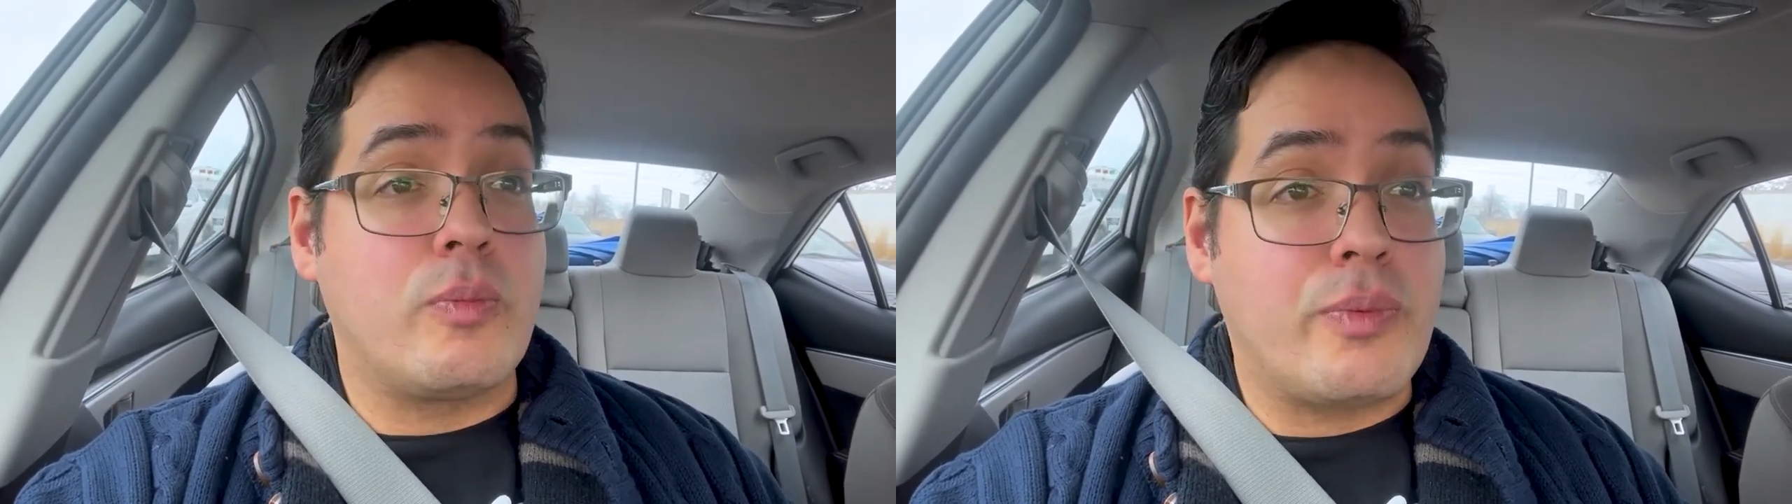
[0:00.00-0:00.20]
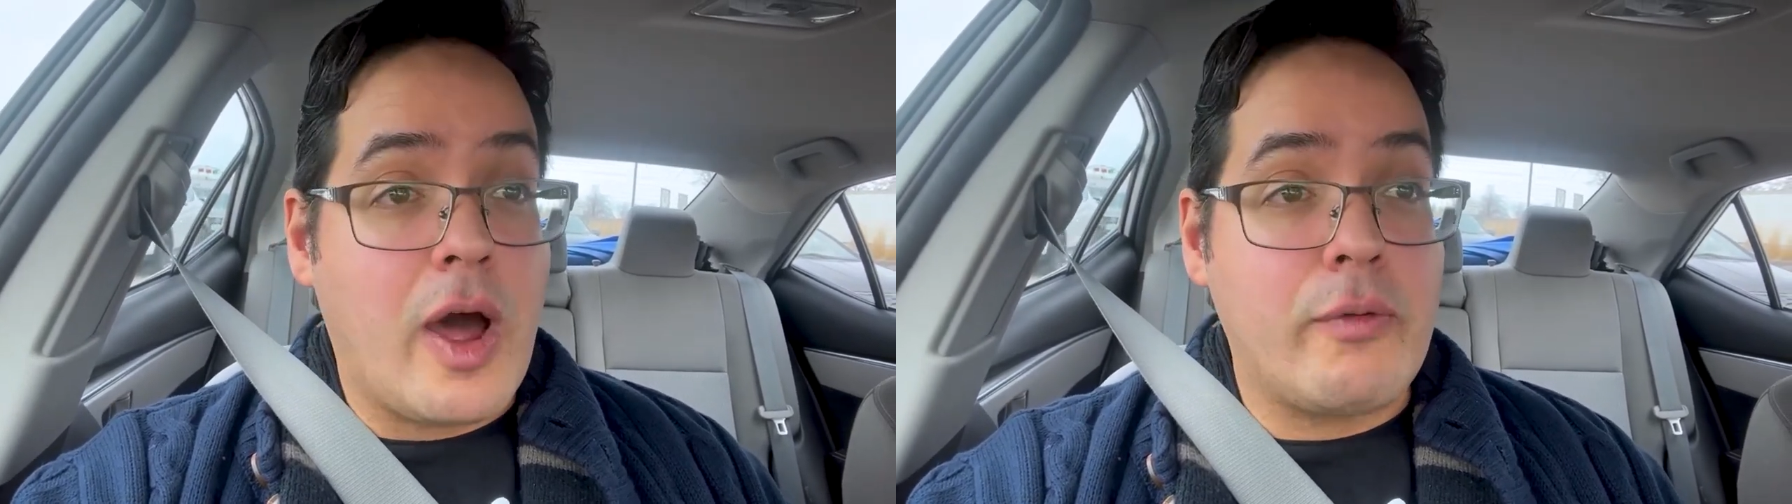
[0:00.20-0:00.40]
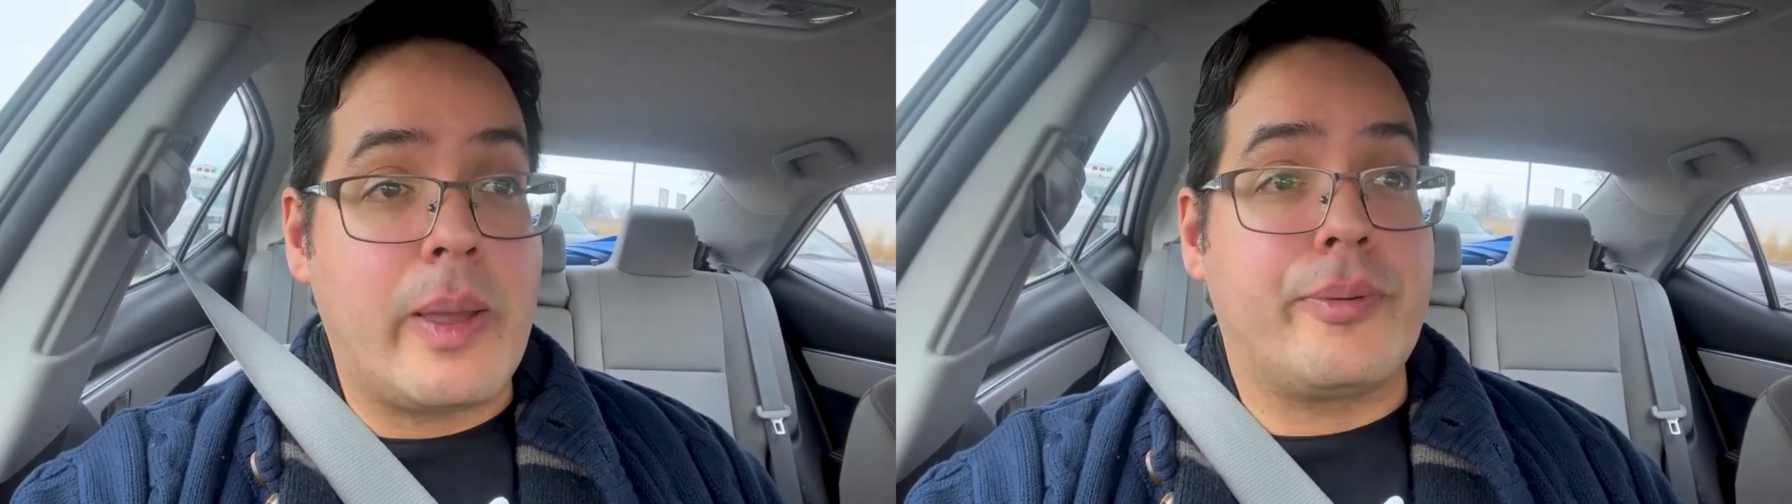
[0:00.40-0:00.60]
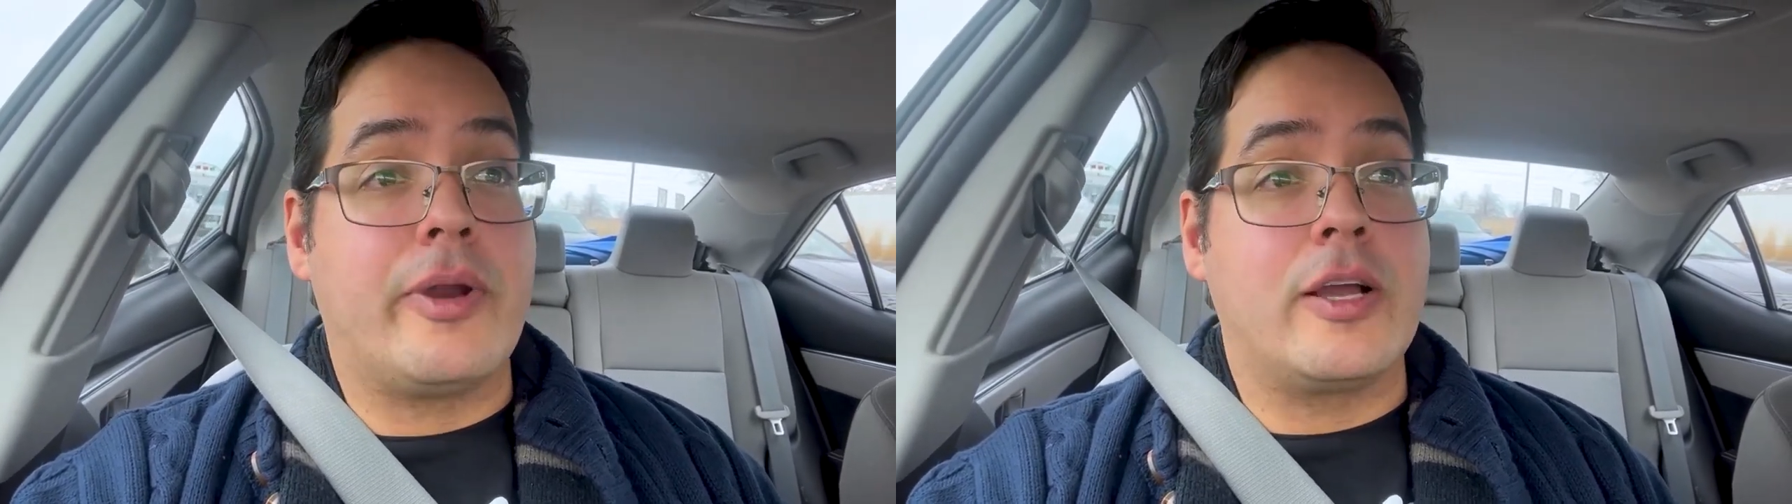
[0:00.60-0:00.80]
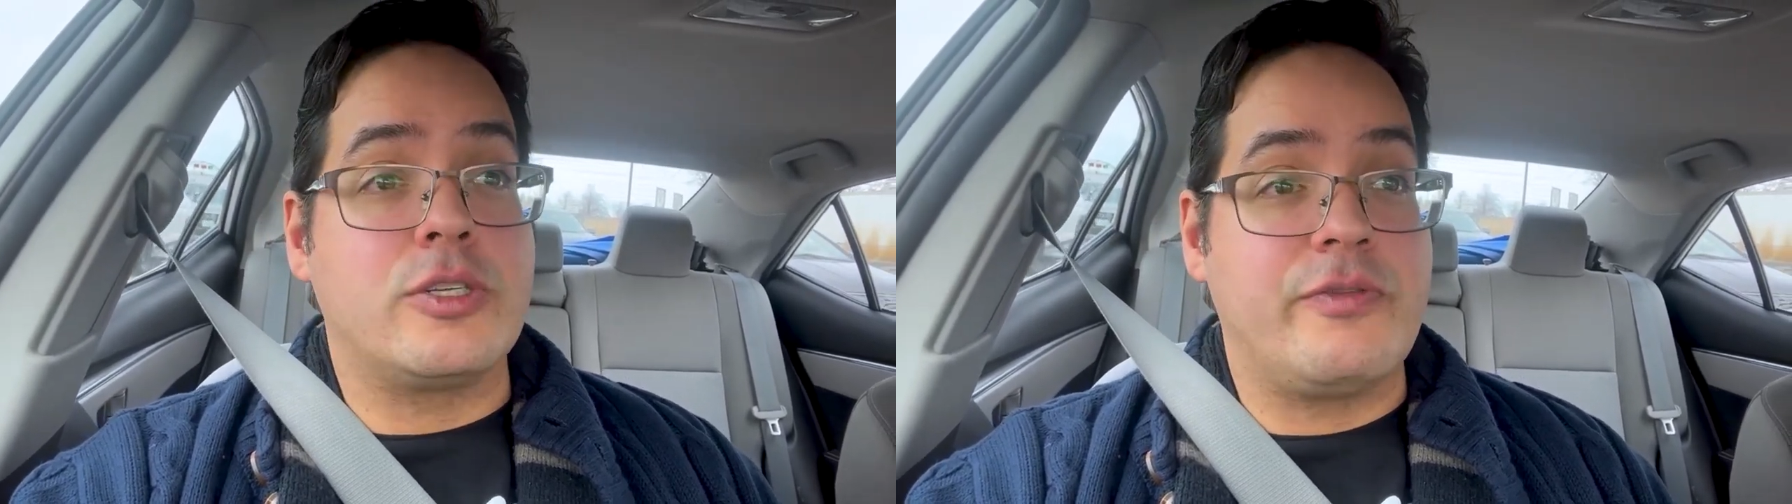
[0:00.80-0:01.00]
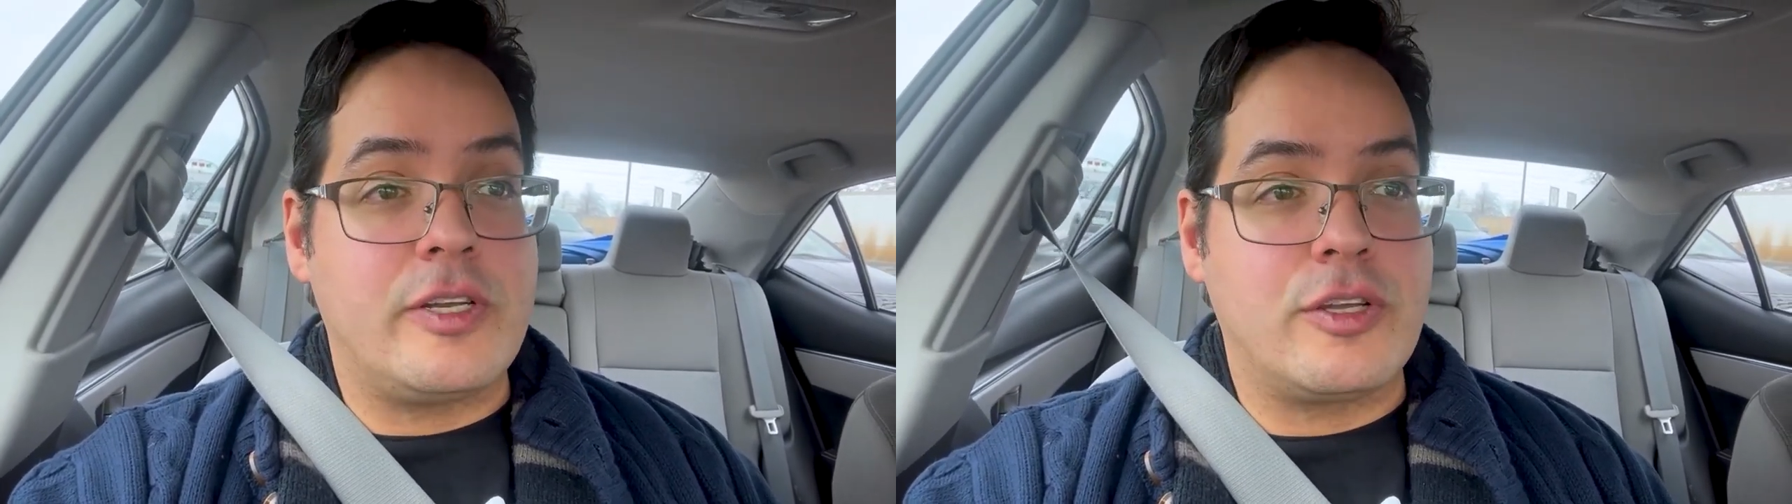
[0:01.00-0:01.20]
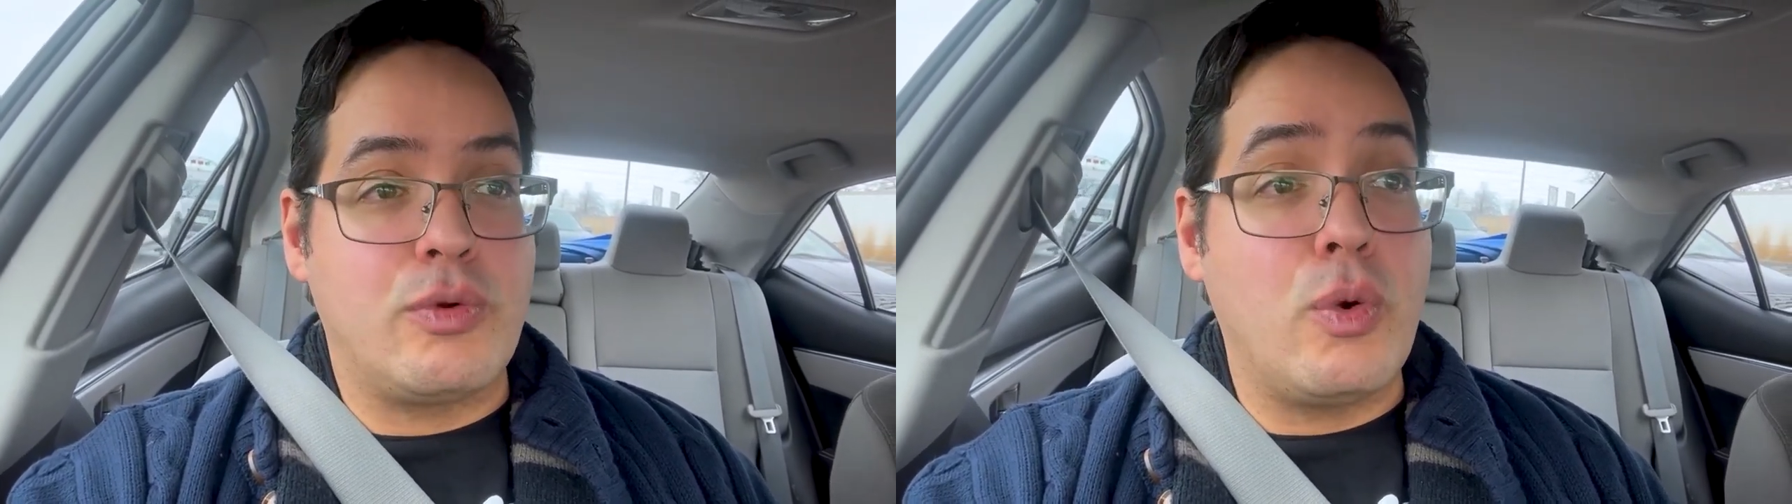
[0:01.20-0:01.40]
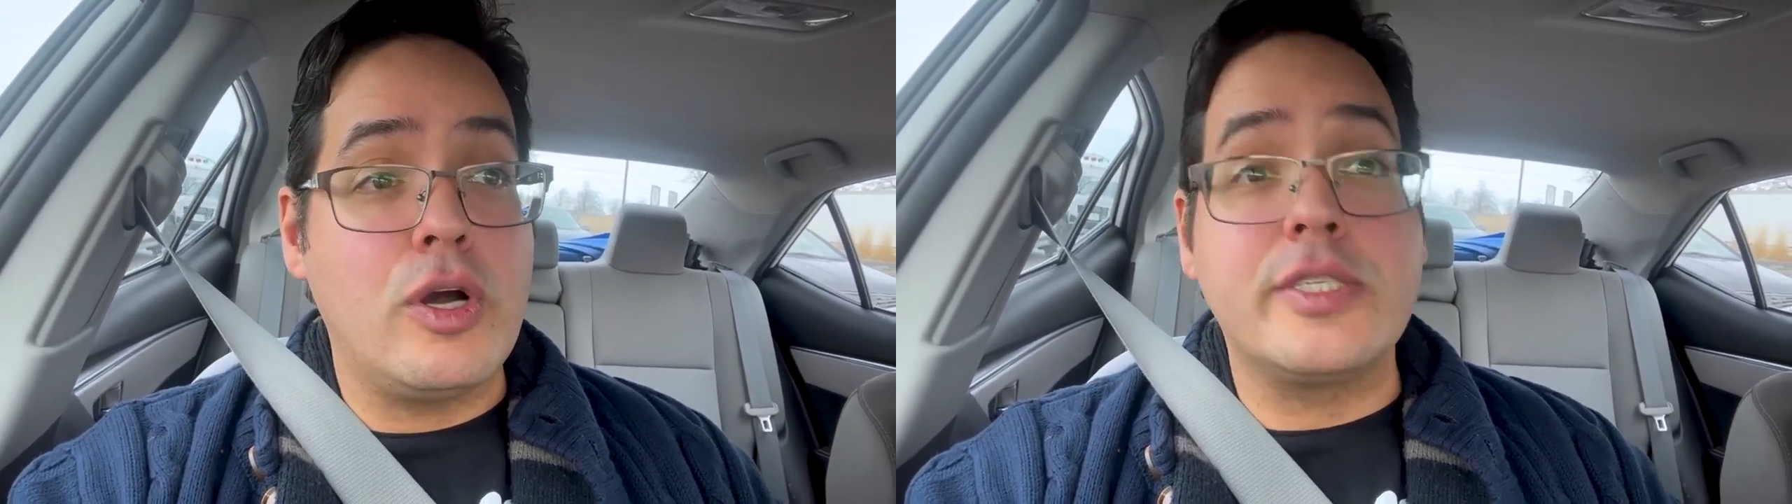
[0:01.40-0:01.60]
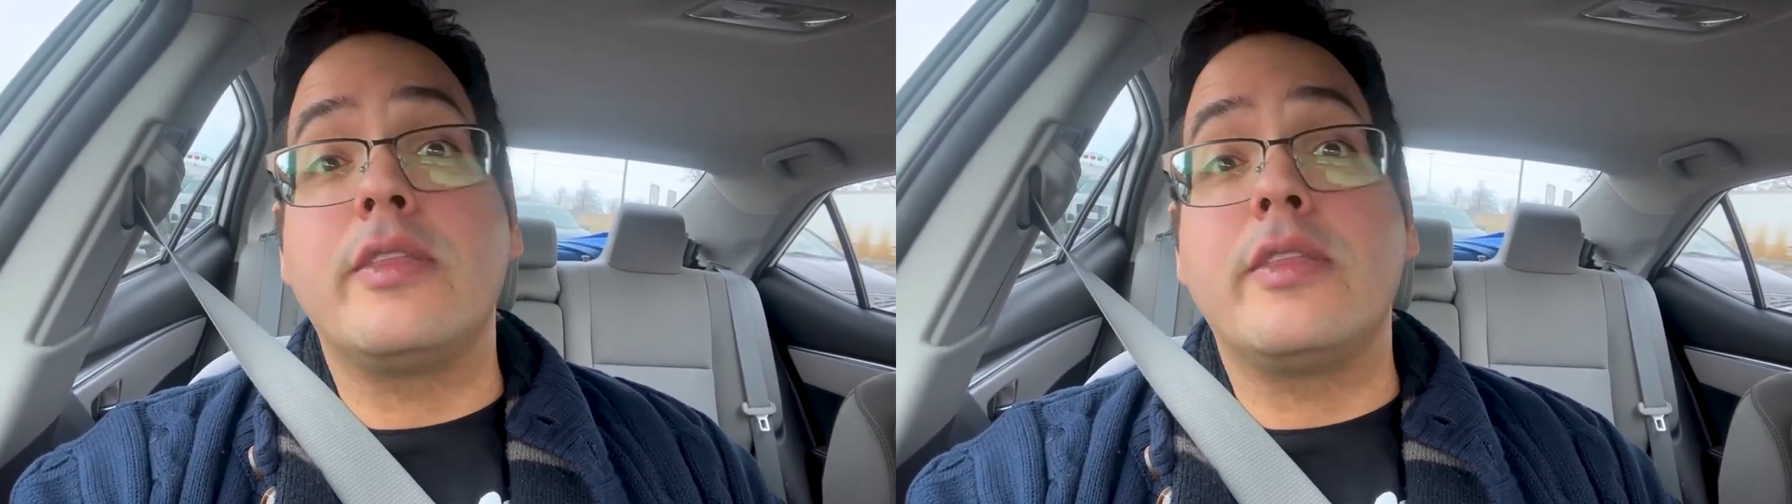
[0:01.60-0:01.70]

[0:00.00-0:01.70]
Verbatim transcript: Broadway production of Into the Woods,